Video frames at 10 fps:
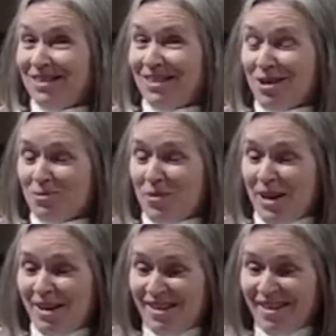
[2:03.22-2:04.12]
aren't we?
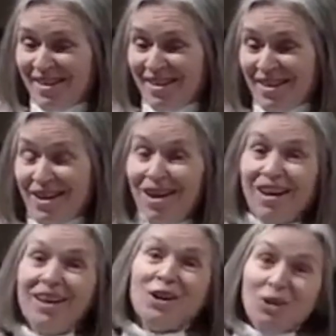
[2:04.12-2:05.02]

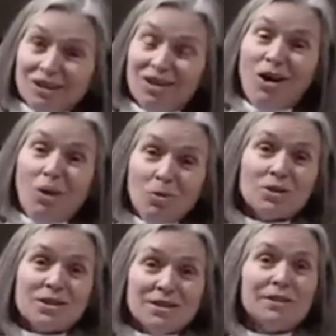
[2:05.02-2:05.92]
Huddled, almost
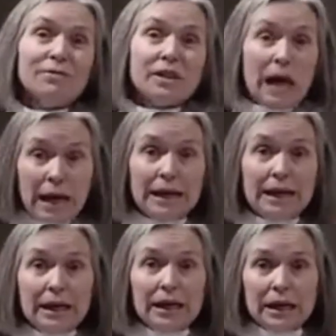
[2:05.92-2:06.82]
as if in hiding,